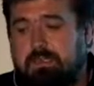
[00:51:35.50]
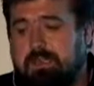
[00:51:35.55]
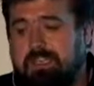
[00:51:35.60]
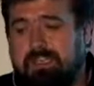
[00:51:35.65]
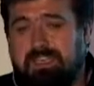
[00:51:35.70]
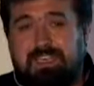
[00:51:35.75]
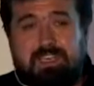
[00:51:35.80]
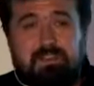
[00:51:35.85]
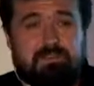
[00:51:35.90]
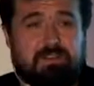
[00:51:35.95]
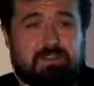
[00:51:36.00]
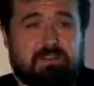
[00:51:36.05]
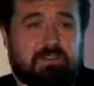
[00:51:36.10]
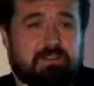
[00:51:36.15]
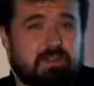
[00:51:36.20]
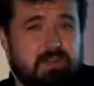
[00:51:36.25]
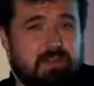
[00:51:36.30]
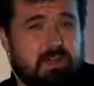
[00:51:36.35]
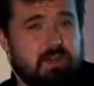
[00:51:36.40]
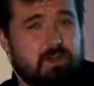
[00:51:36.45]
And even,
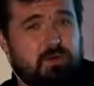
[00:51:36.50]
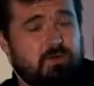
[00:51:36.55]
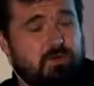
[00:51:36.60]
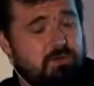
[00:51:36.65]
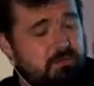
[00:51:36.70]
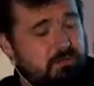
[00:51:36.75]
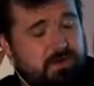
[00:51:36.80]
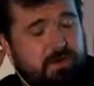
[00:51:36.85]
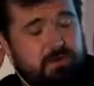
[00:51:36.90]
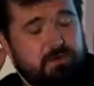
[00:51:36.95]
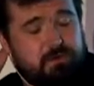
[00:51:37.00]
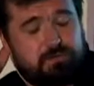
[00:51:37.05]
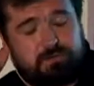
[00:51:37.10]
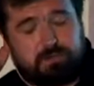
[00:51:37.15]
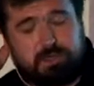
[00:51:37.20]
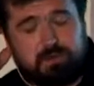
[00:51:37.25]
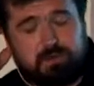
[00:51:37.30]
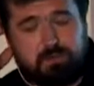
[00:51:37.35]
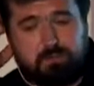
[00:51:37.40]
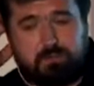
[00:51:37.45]
very often
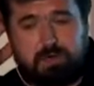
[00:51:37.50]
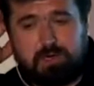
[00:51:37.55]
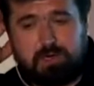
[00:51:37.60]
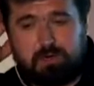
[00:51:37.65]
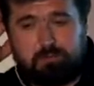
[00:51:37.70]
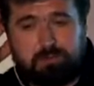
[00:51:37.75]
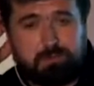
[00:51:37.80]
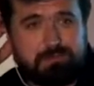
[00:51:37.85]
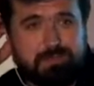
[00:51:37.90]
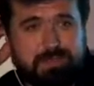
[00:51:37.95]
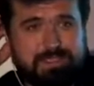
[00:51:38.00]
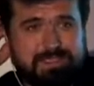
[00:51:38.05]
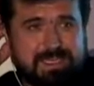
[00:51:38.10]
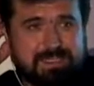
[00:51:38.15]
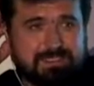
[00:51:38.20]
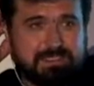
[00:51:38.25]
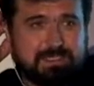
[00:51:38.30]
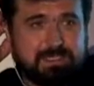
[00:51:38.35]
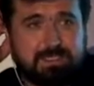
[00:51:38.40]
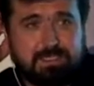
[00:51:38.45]
I compile with
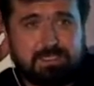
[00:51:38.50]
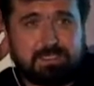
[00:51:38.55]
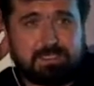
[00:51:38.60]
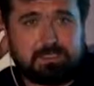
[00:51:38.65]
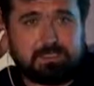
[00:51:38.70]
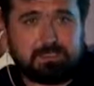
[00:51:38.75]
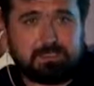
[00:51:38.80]
Pedantic.